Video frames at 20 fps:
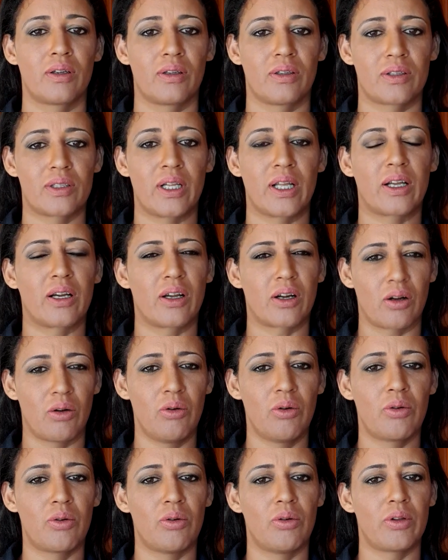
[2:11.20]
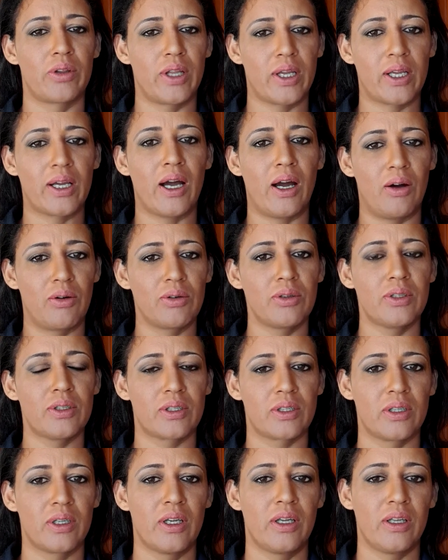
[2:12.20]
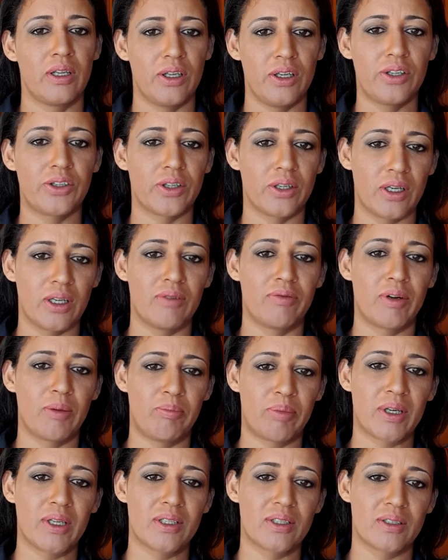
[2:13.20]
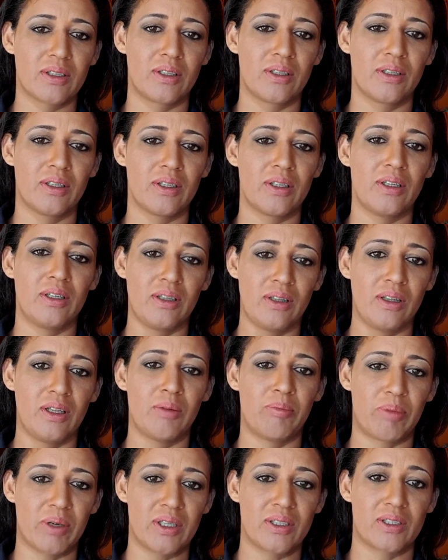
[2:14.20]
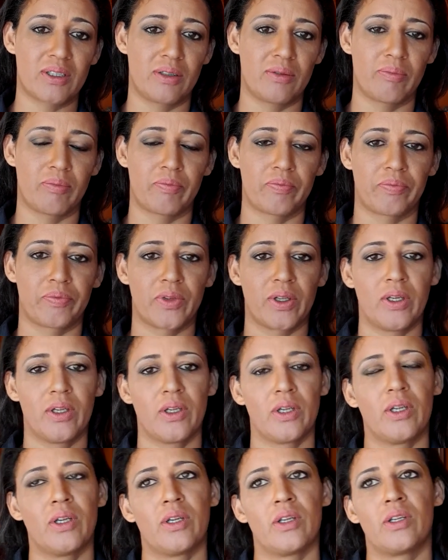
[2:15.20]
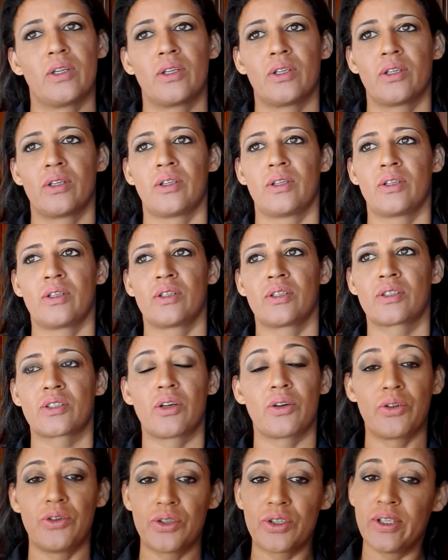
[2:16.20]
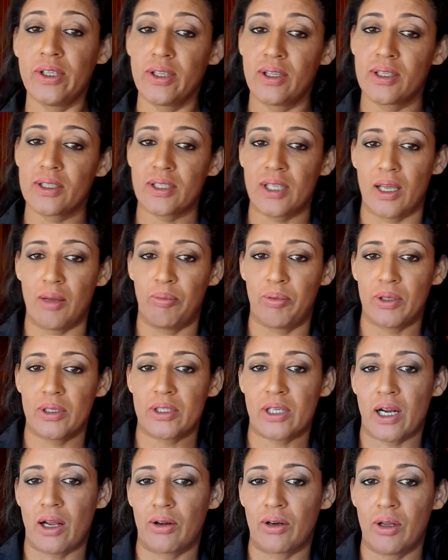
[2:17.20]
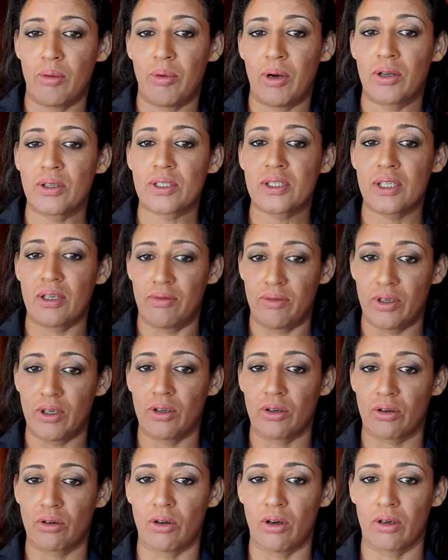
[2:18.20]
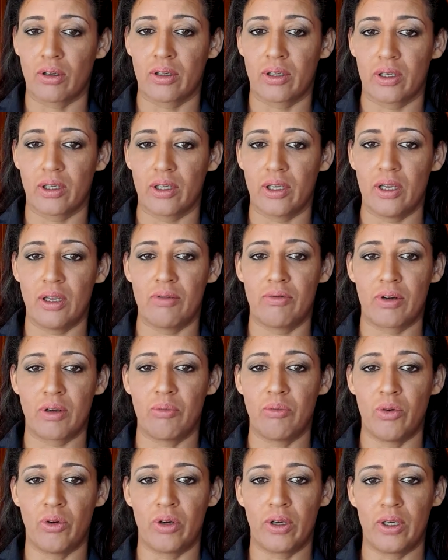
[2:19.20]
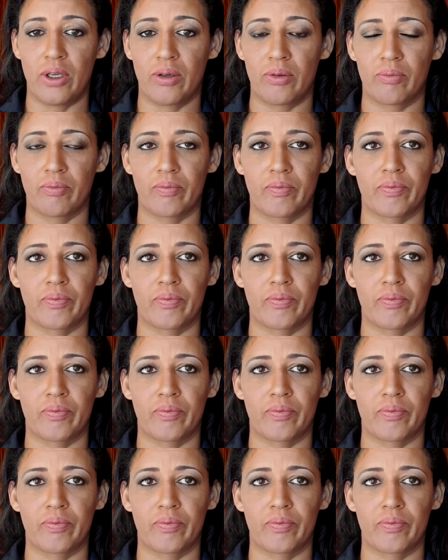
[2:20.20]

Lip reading: It's like a roll call. They count each and every prisoner in the prison. So usually this happens around about 7 o'clock every morning.